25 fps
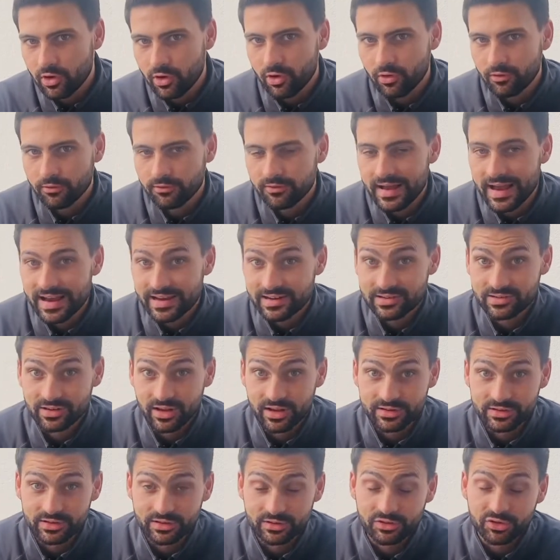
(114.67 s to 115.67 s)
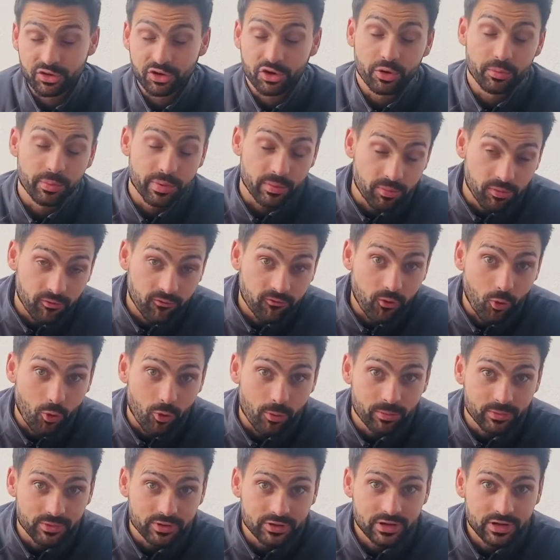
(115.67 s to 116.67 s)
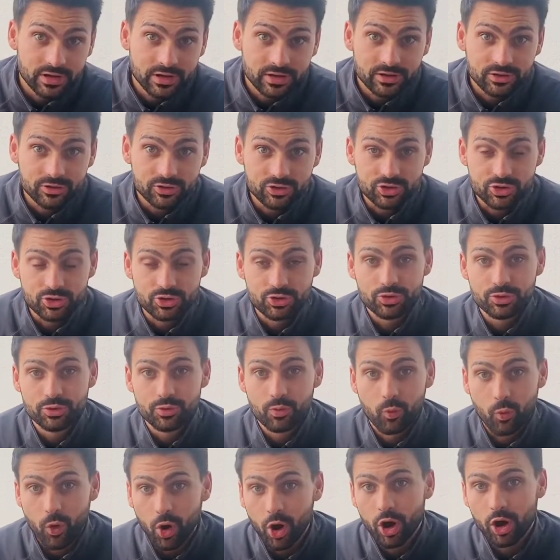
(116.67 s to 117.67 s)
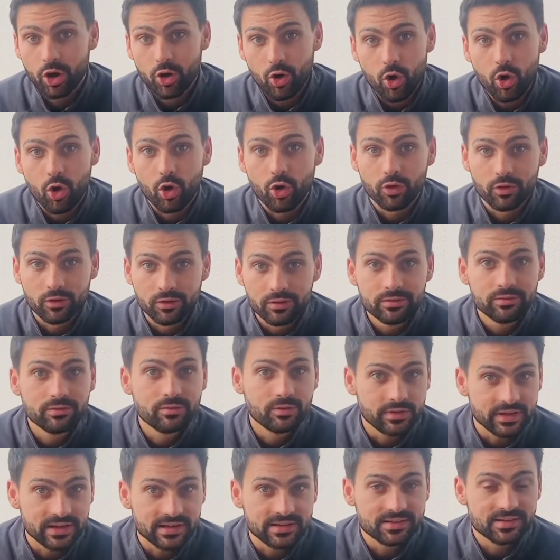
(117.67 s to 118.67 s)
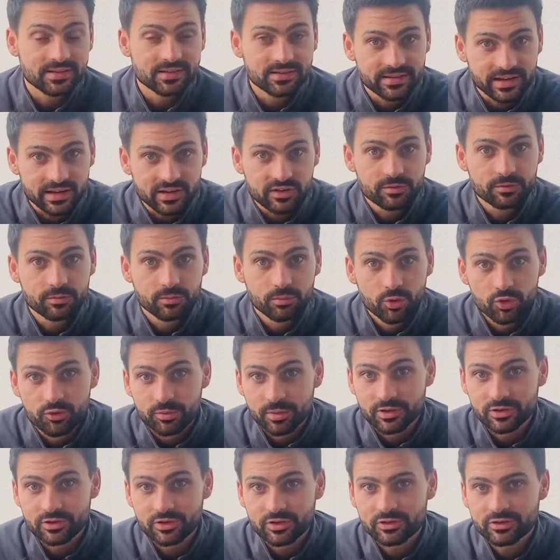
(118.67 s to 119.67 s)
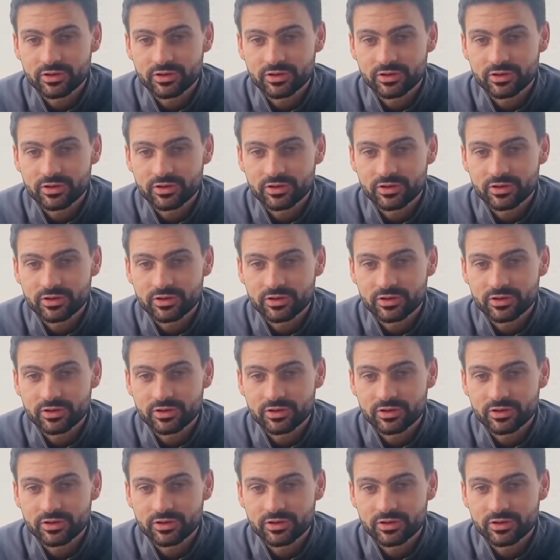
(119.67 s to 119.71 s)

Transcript: of exercises that could be performed to work on these 6 movements.